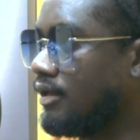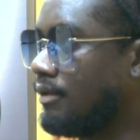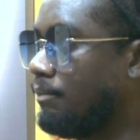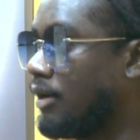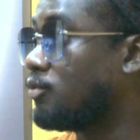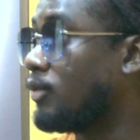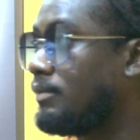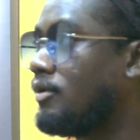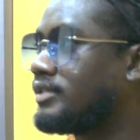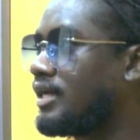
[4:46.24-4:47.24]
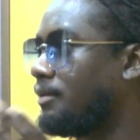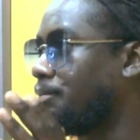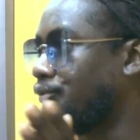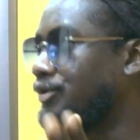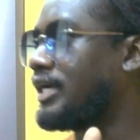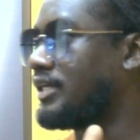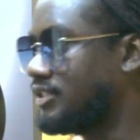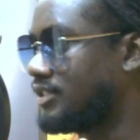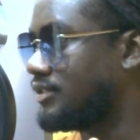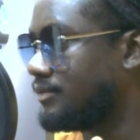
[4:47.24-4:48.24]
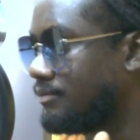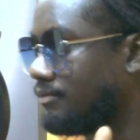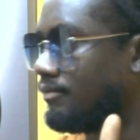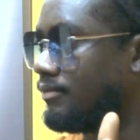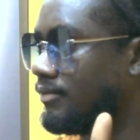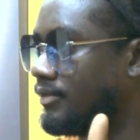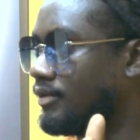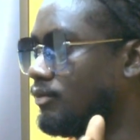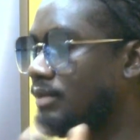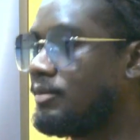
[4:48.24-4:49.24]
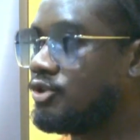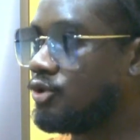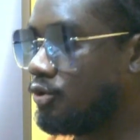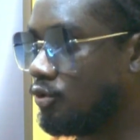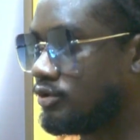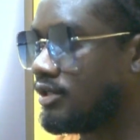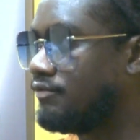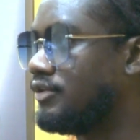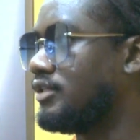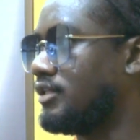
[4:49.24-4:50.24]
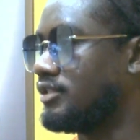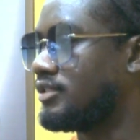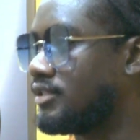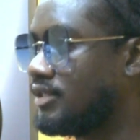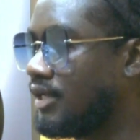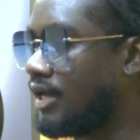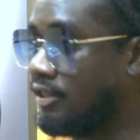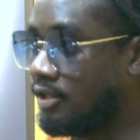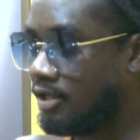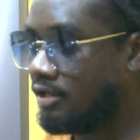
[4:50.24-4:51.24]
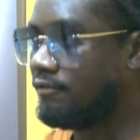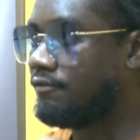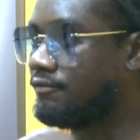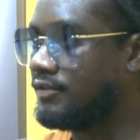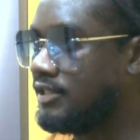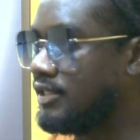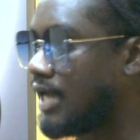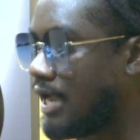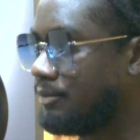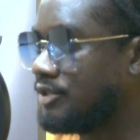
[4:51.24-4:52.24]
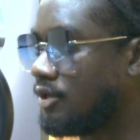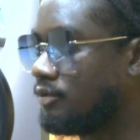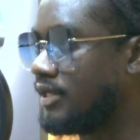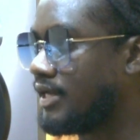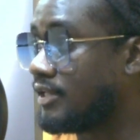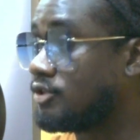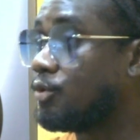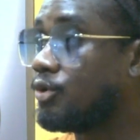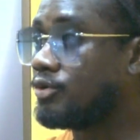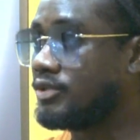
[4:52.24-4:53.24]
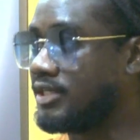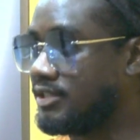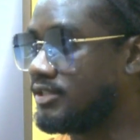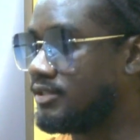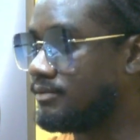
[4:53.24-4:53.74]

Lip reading: But what about a Prius? What about Toyota vehicles? A lot of the hybrids out here are Toyotas.